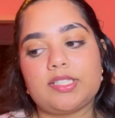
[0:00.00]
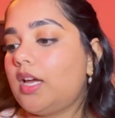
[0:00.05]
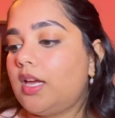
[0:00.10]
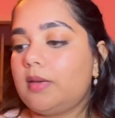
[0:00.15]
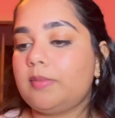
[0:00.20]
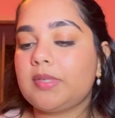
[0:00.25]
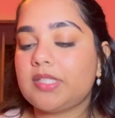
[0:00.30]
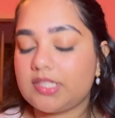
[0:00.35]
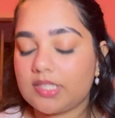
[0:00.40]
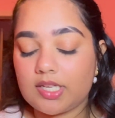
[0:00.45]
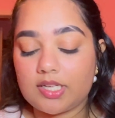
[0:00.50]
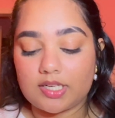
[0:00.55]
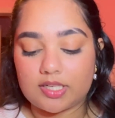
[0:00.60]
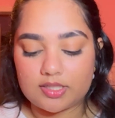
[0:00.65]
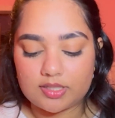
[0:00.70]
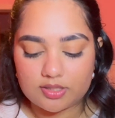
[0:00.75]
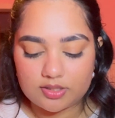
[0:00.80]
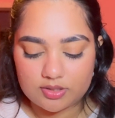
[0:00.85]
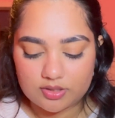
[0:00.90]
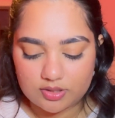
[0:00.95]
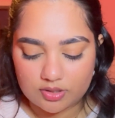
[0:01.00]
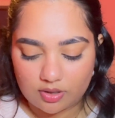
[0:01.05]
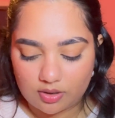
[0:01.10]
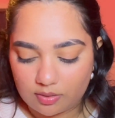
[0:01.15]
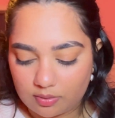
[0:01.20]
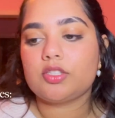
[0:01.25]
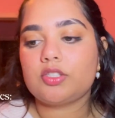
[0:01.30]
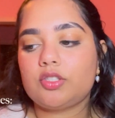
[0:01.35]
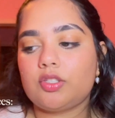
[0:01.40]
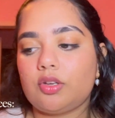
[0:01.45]
I am excited.
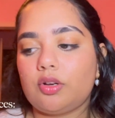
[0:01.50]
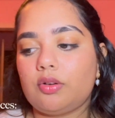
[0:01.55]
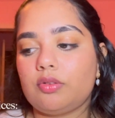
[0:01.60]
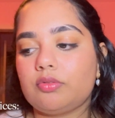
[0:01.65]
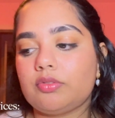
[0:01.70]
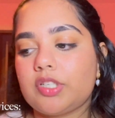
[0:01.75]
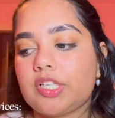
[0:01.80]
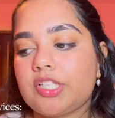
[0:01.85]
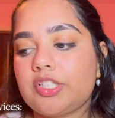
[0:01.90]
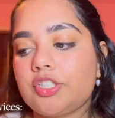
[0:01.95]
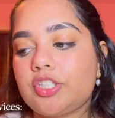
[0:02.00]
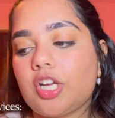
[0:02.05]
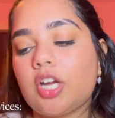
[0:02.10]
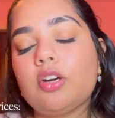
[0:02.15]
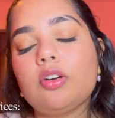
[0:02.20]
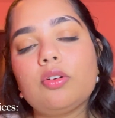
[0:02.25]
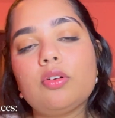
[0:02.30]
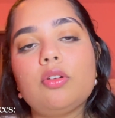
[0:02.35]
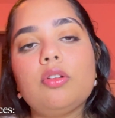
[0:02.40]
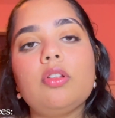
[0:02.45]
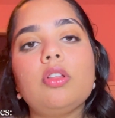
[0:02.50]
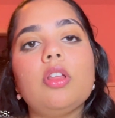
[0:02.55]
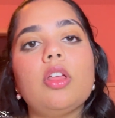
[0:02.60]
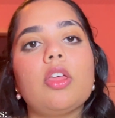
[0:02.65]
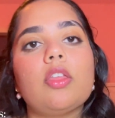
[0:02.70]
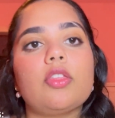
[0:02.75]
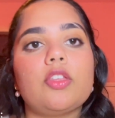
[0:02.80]
So in general,